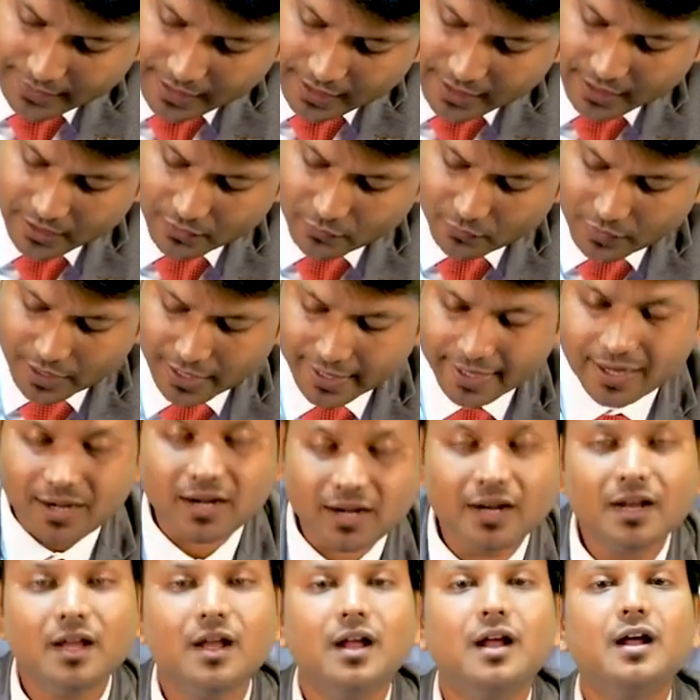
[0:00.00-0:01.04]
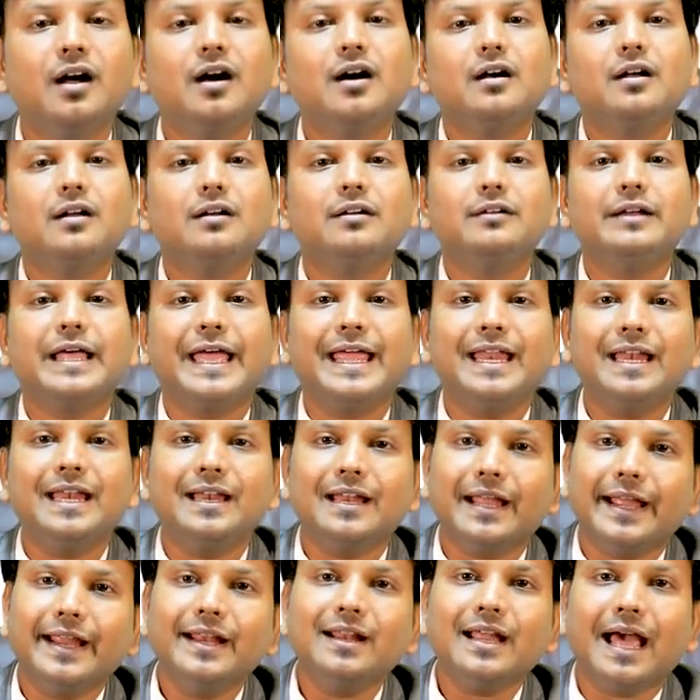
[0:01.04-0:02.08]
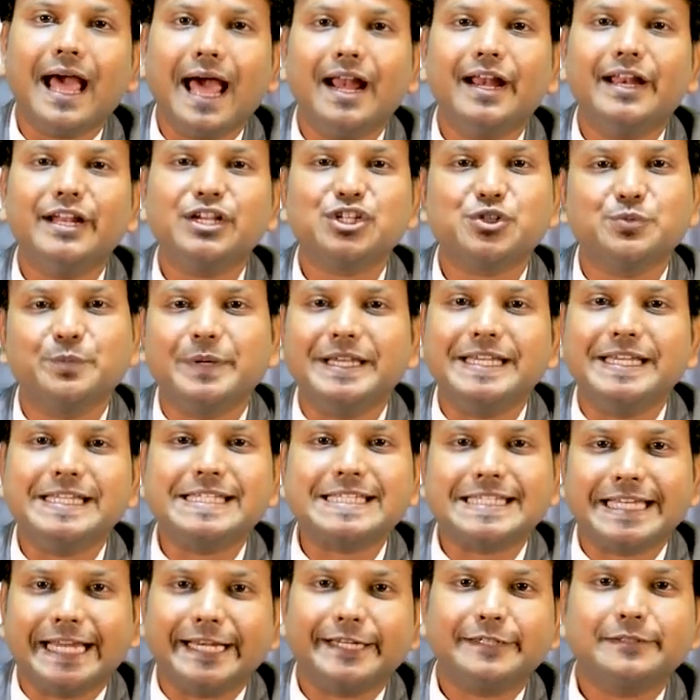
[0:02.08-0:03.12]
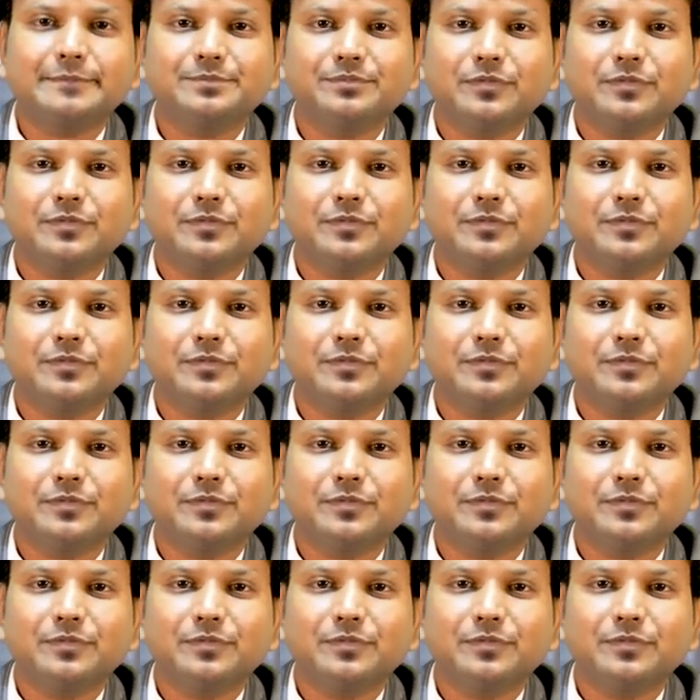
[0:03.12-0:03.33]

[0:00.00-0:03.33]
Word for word: that in a while. Nail line, Aldrich Mees line.